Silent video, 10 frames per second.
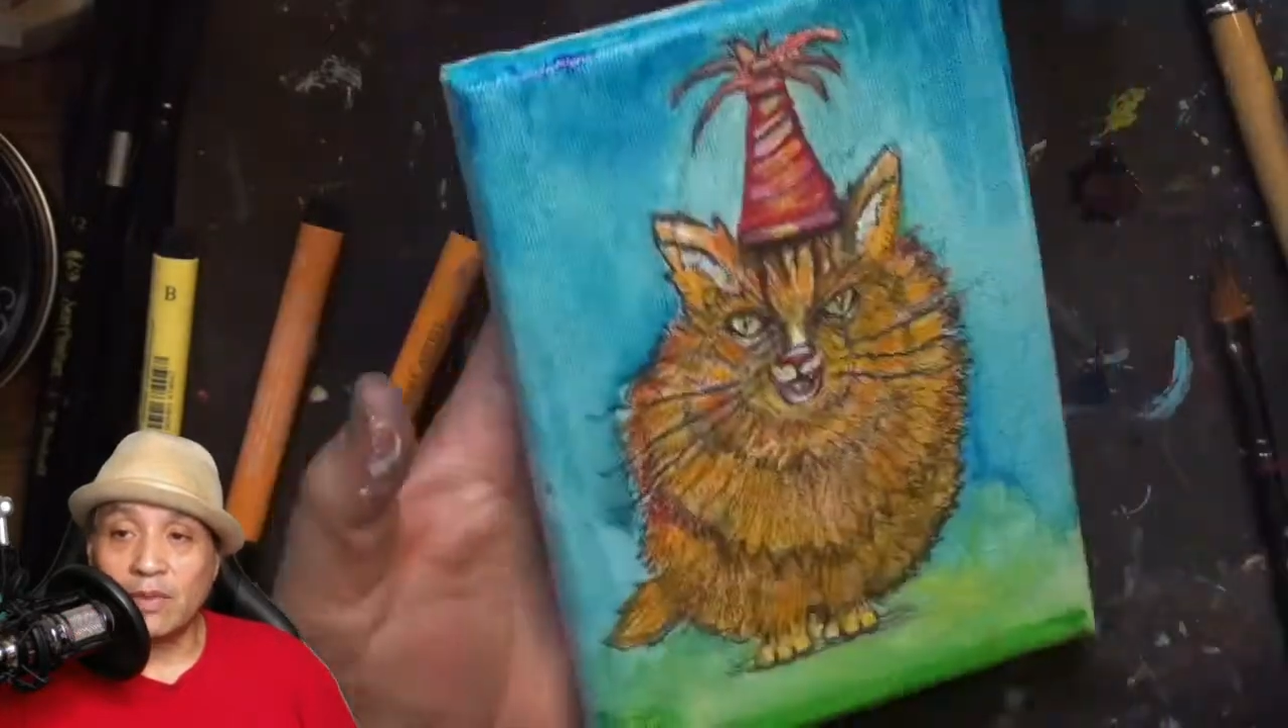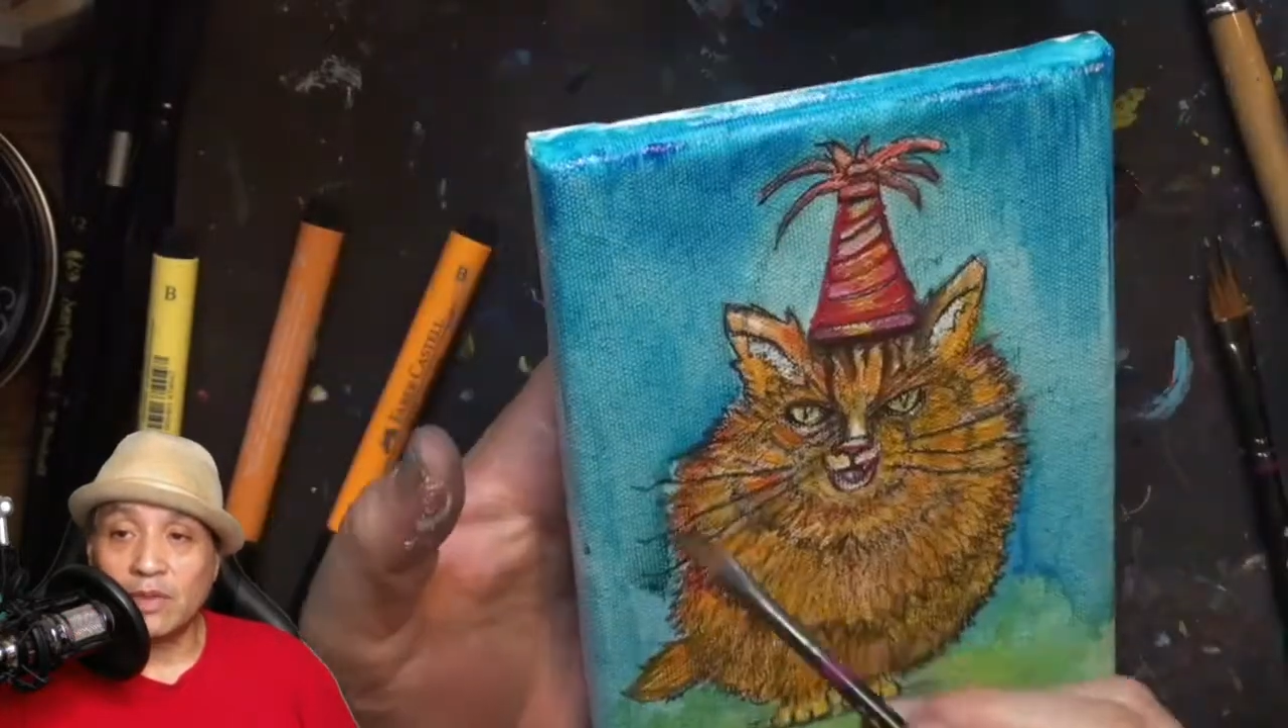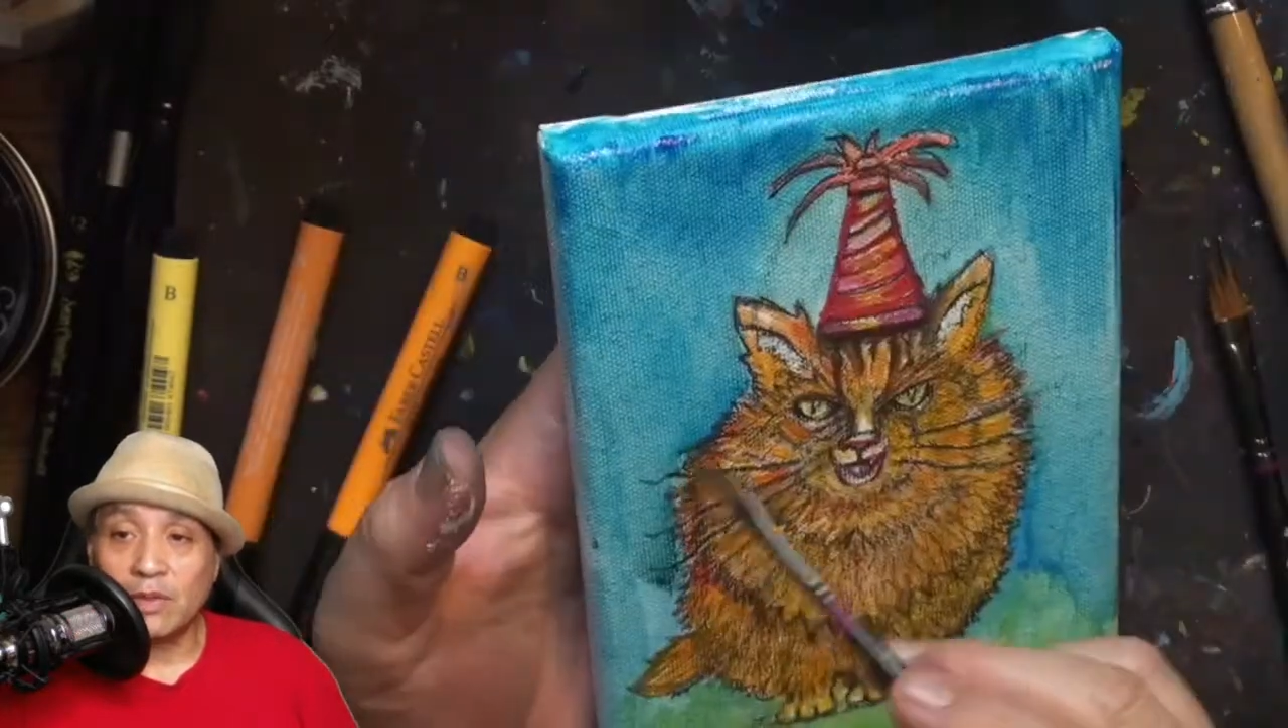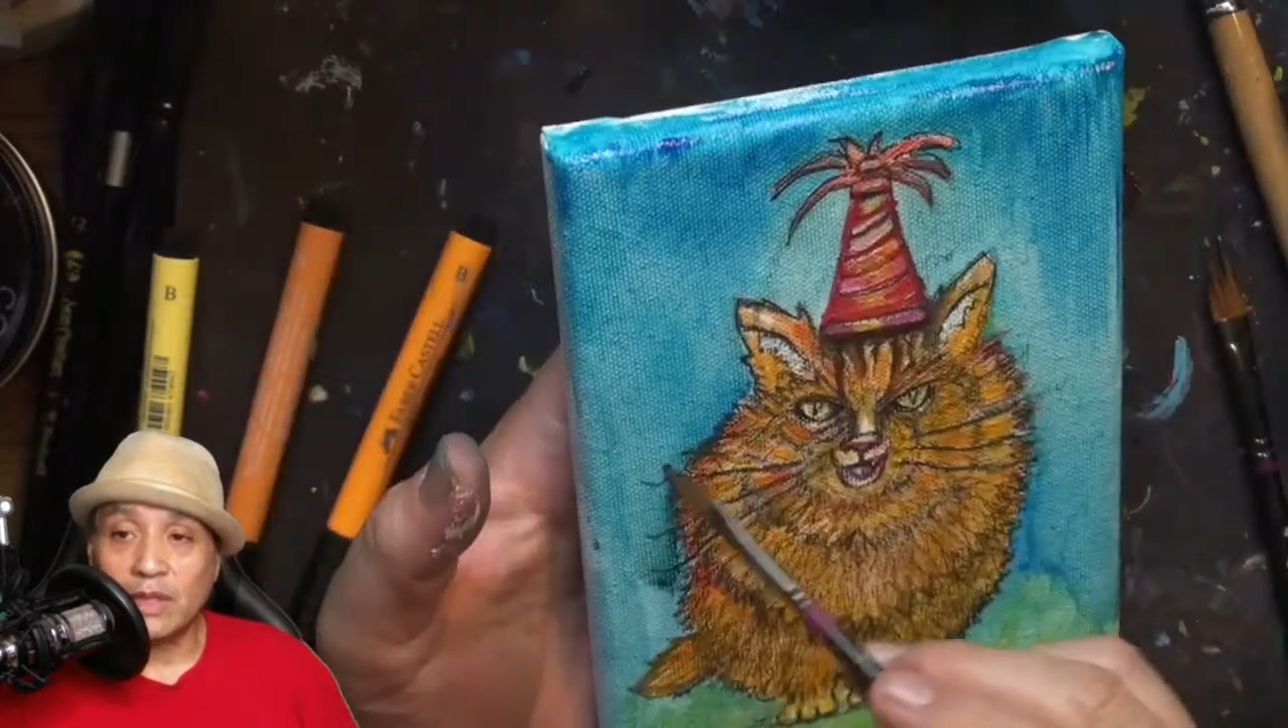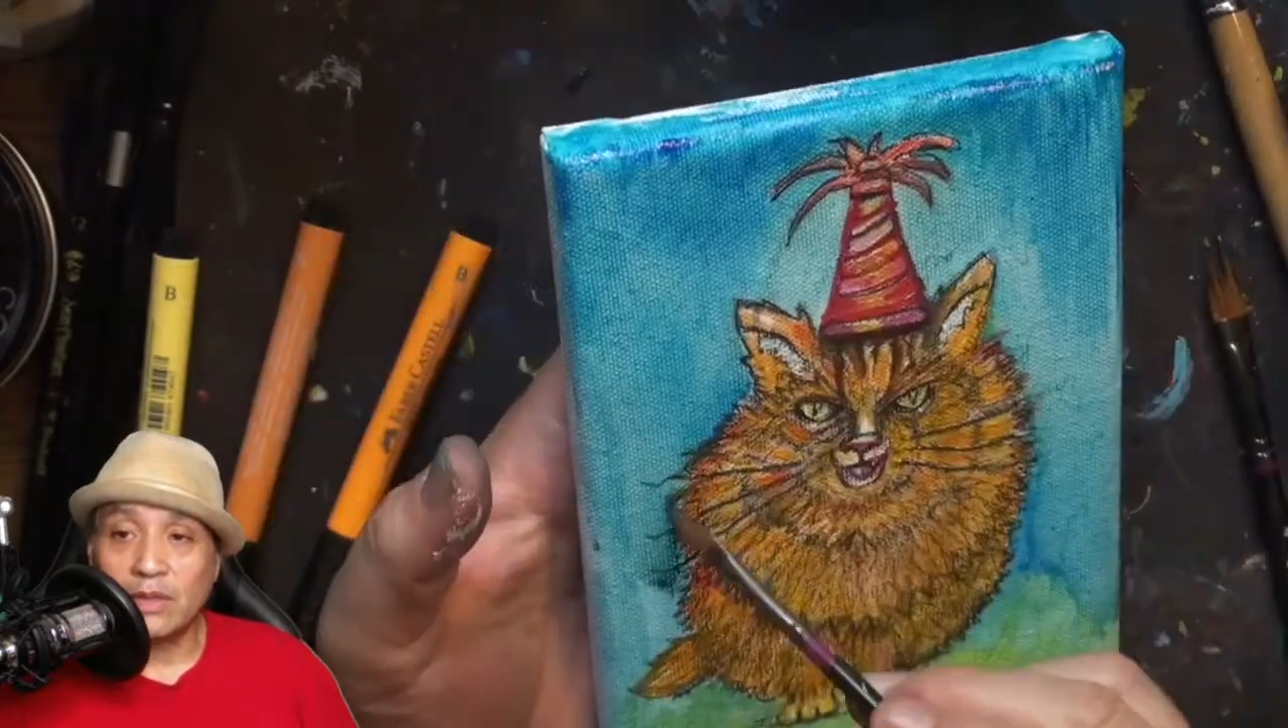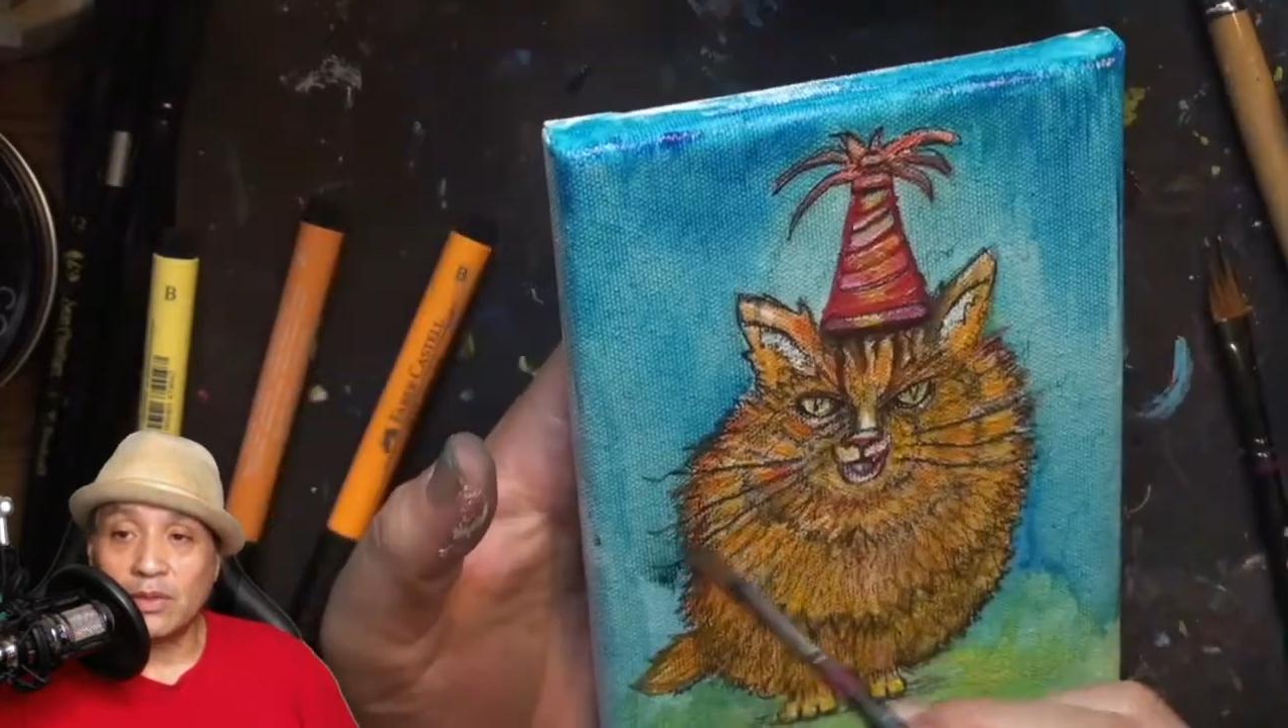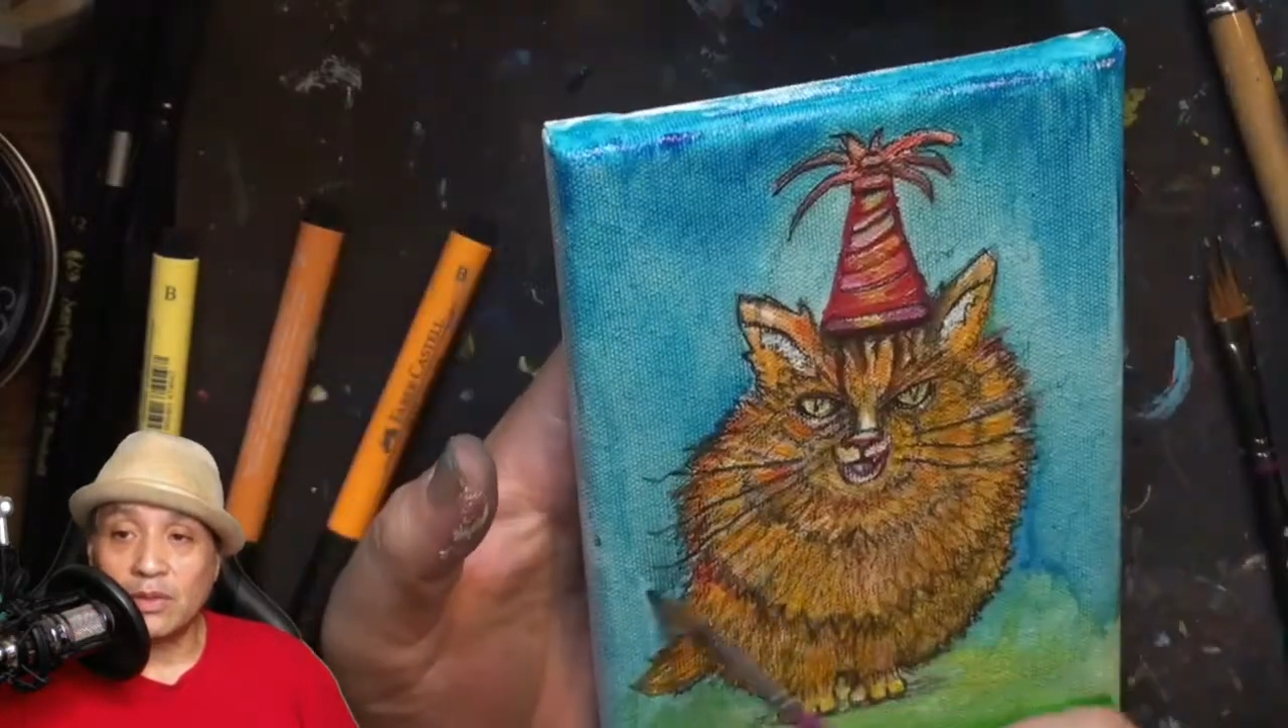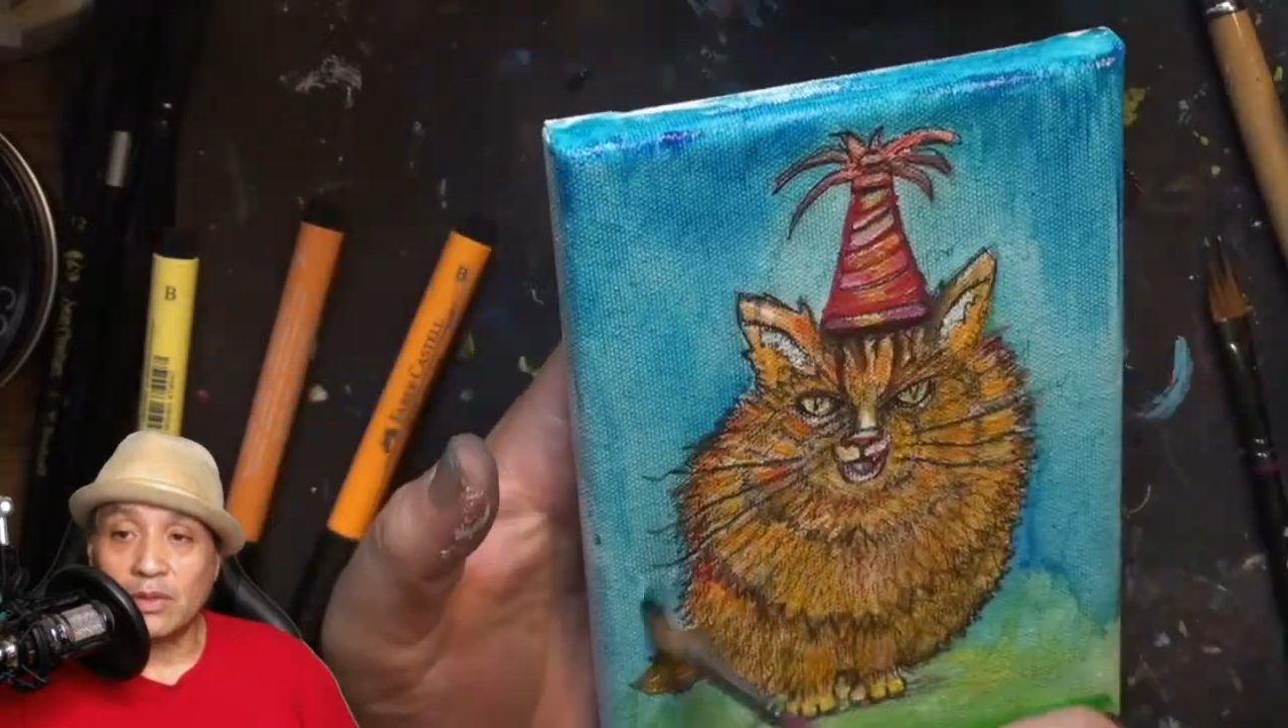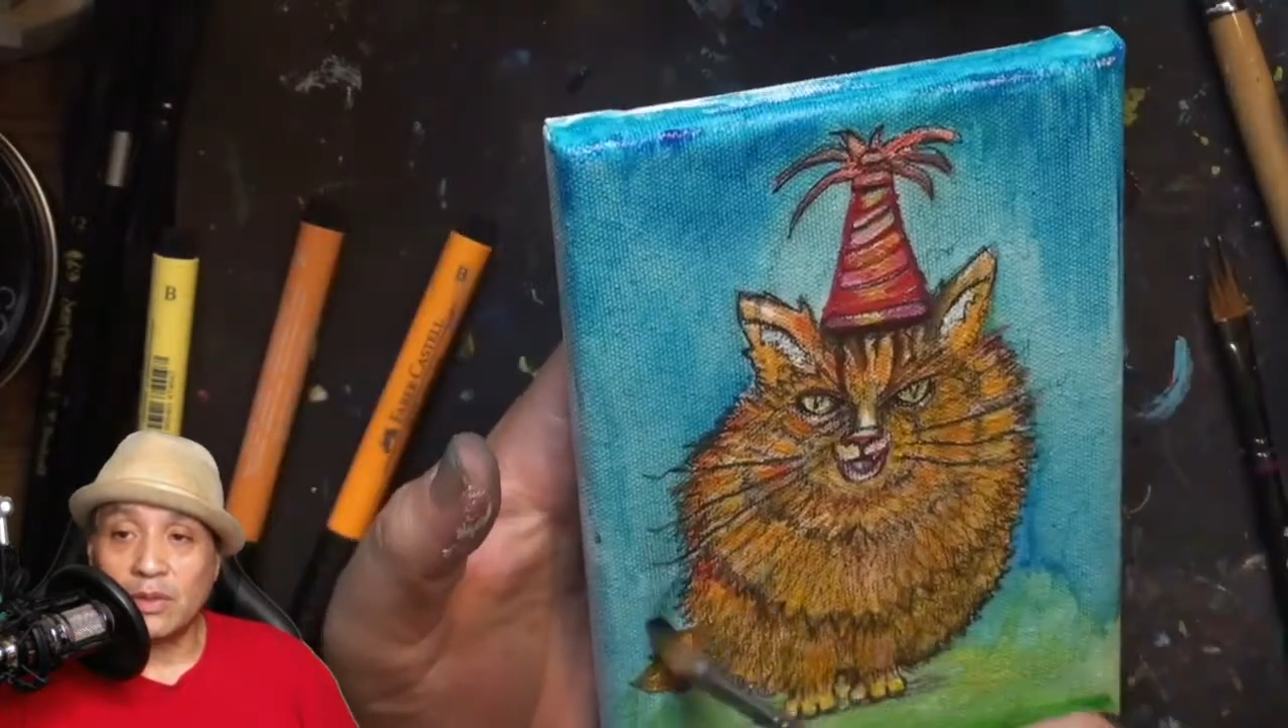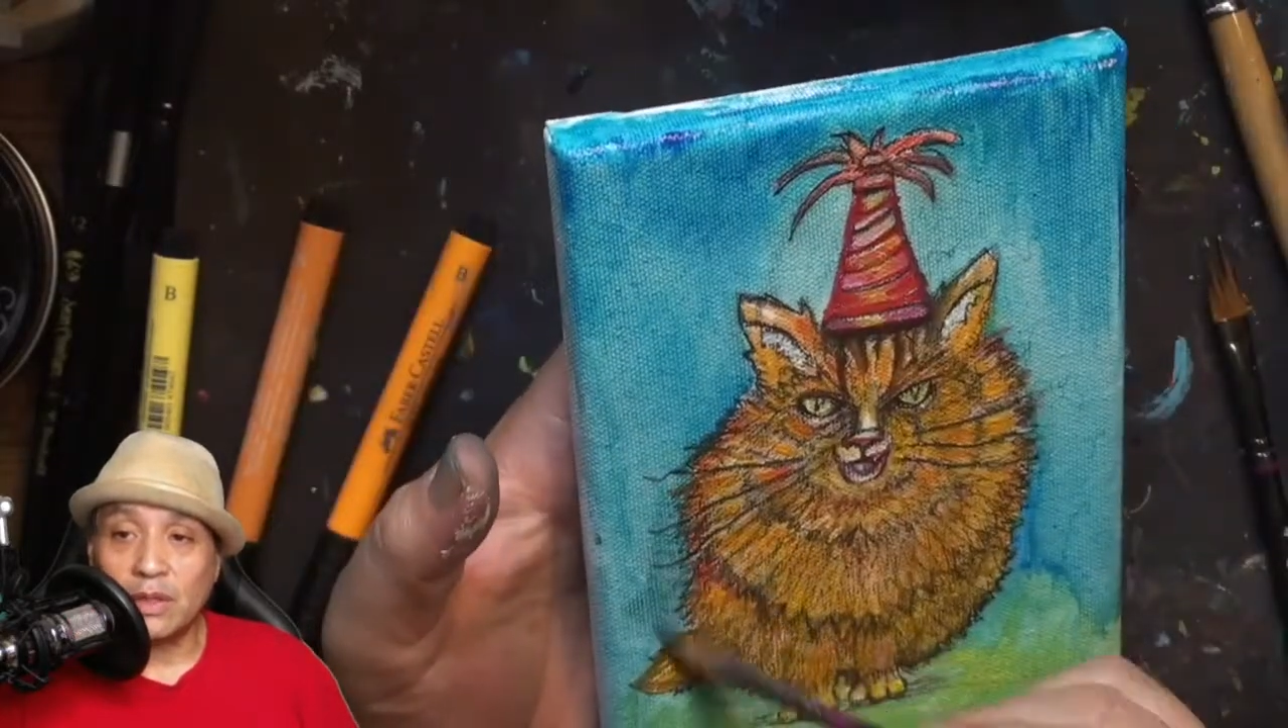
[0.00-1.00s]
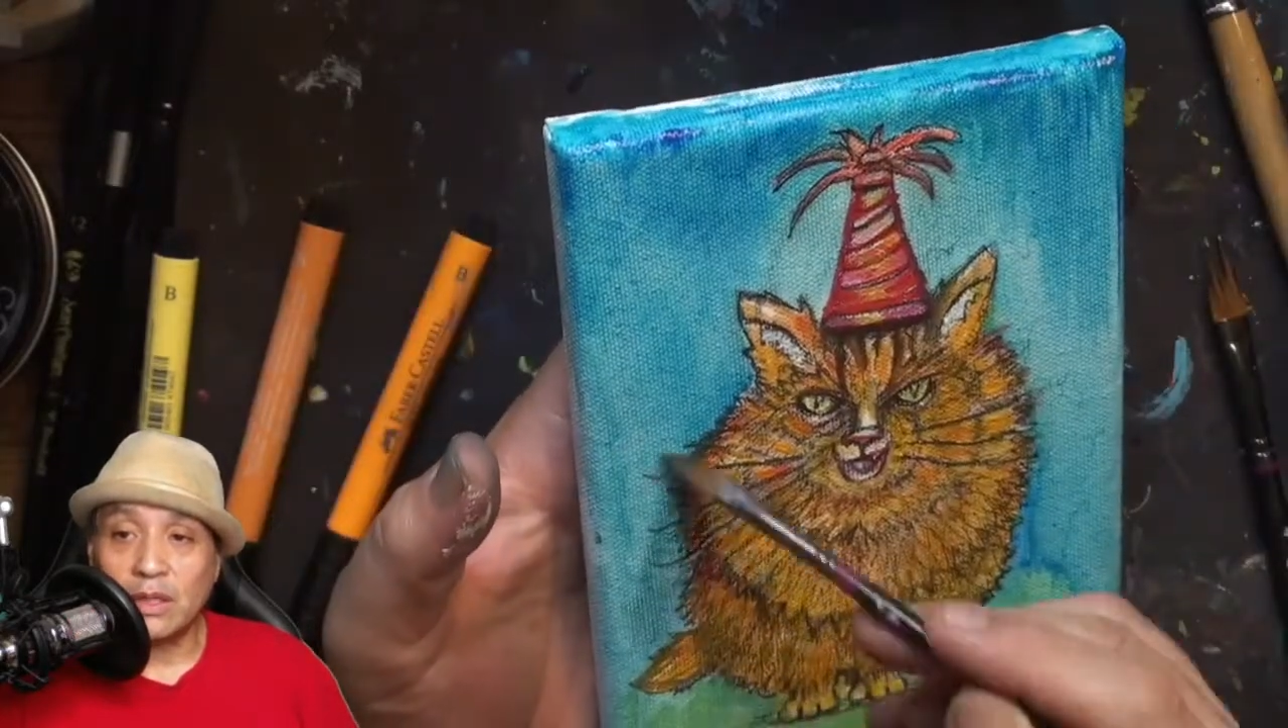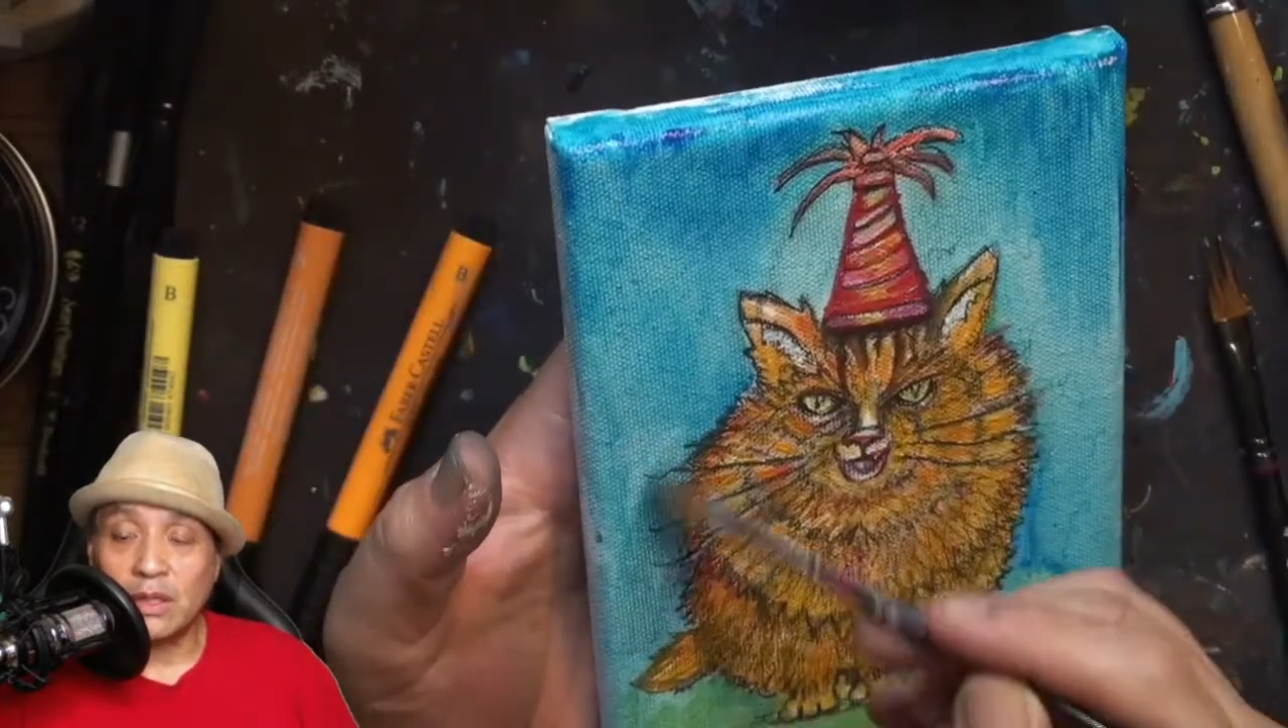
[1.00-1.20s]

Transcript: strength to do it.